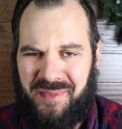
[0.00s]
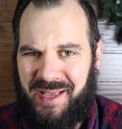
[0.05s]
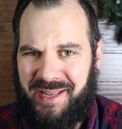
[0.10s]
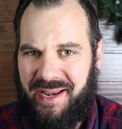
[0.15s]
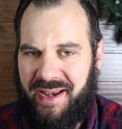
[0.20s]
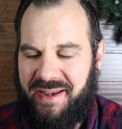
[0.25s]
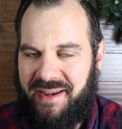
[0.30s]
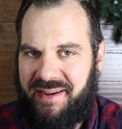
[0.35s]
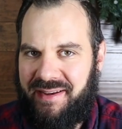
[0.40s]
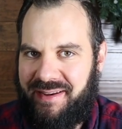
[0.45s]
I
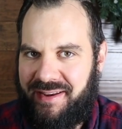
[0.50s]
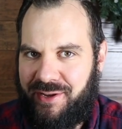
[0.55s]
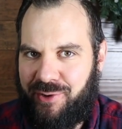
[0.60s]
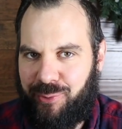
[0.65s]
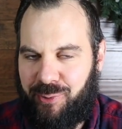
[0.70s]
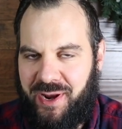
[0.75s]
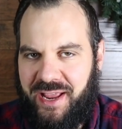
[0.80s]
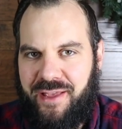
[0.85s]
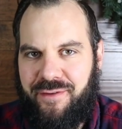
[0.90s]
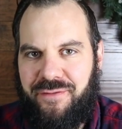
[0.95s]
didn't need any
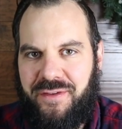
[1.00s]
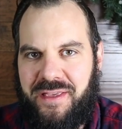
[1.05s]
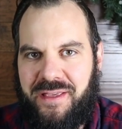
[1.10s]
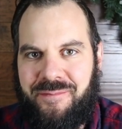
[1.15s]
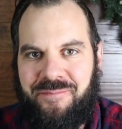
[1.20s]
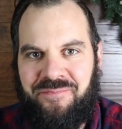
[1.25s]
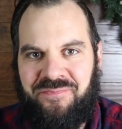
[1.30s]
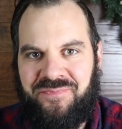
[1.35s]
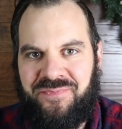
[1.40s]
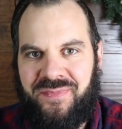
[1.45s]

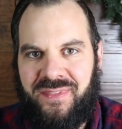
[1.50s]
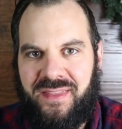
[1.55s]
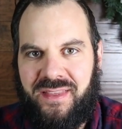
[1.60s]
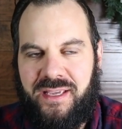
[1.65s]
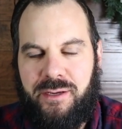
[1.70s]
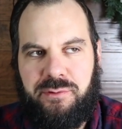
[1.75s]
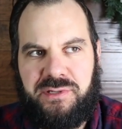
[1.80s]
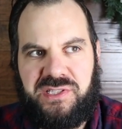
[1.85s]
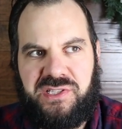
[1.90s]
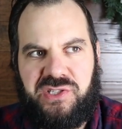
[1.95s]
gravy.
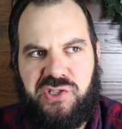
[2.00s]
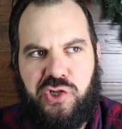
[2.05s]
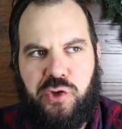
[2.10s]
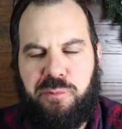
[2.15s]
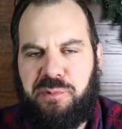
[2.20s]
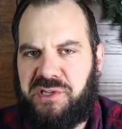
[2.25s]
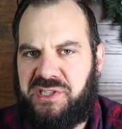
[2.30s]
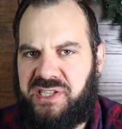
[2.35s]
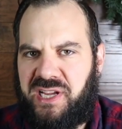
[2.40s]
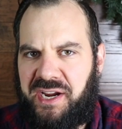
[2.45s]
It was
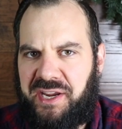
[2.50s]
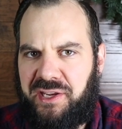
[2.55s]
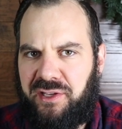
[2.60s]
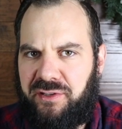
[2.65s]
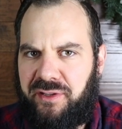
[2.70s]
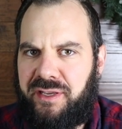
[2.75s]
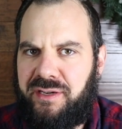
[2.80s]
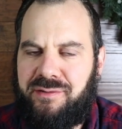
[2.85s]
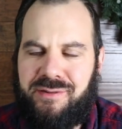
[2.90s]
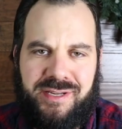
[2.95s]
super
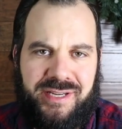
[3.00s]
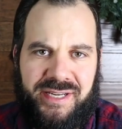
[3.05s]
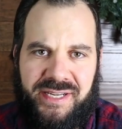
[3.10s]
succulent.